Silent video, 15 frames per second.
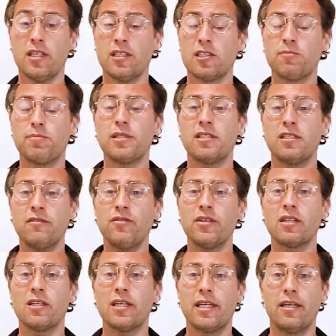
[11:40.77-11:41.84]

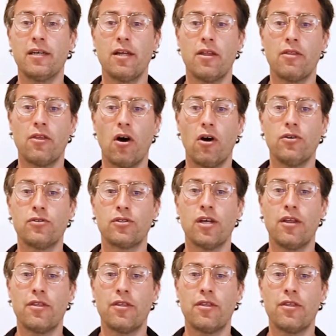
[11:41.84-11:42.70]
specifically those